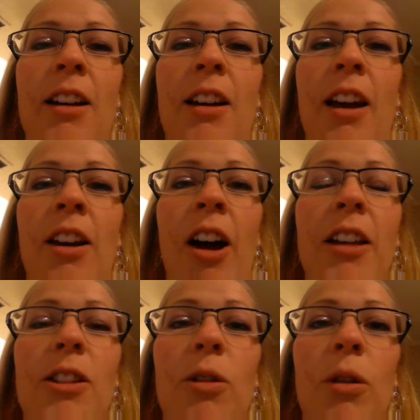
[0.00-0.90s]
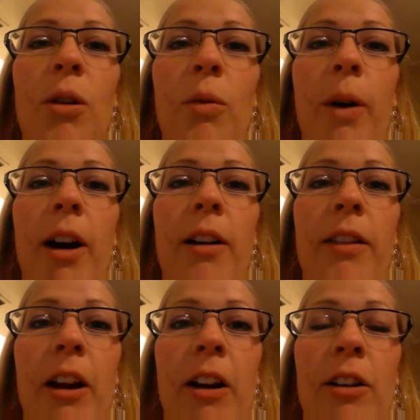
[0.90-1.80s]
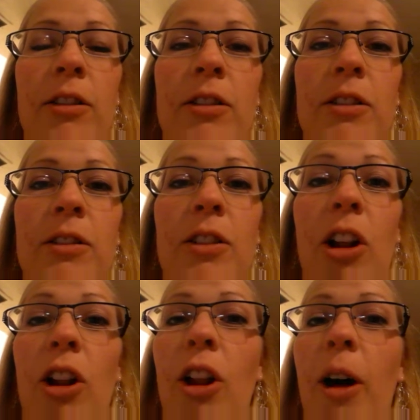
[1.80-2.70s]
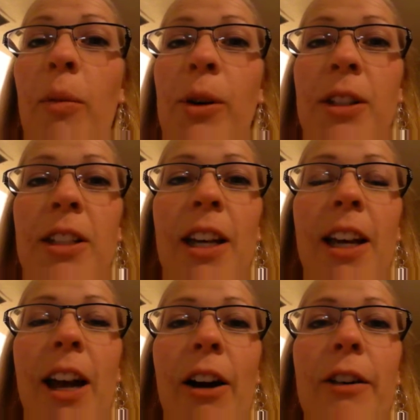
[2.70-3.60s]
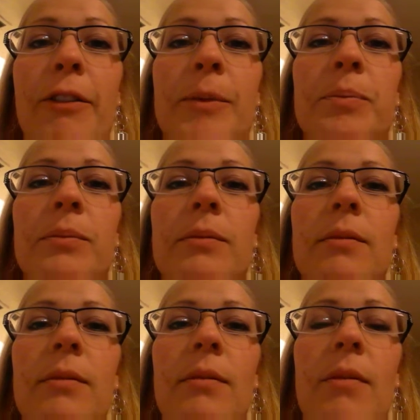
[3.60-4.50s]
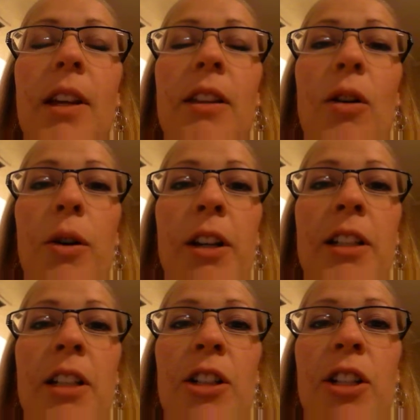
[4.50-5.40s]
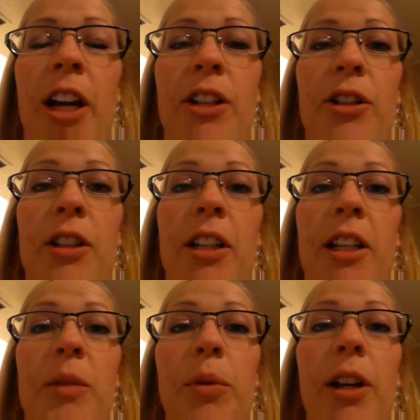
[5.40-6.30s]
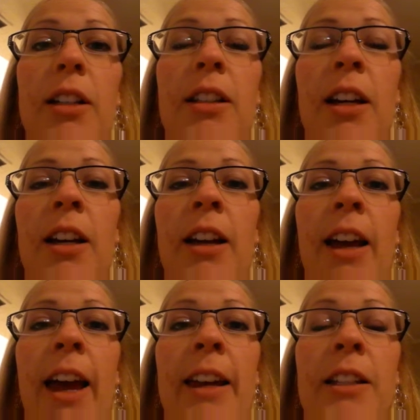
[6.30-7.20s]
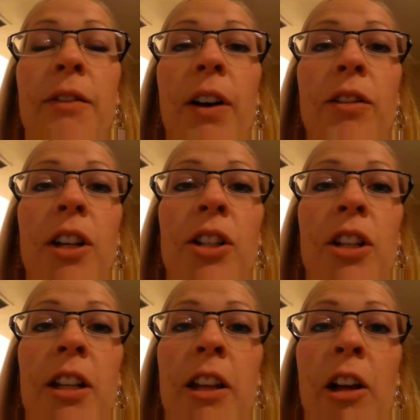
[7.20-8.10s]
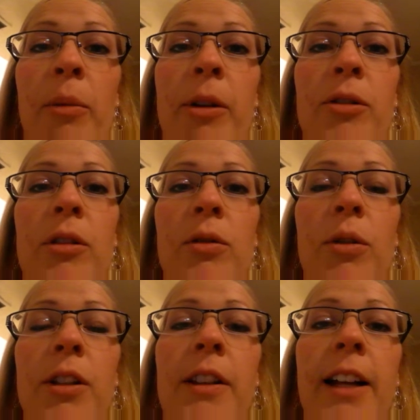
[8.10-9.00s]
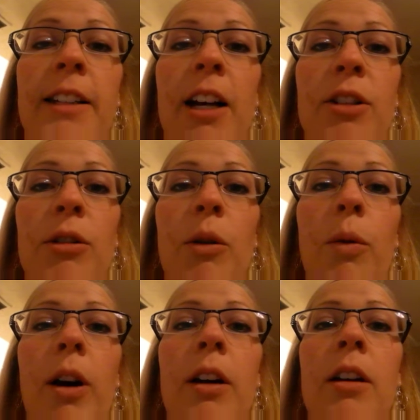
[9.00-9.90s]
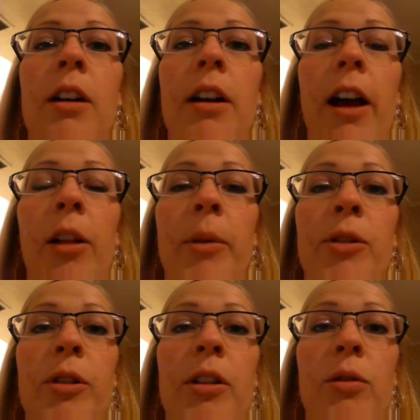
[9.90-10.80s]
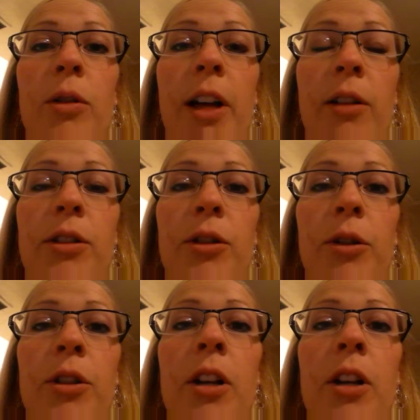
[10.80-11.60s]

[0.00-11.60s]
and high school, where there's a lot more to take care of. The organization actually takes place and is a foundation in the elementary schools, and that's actually what elementary school counselors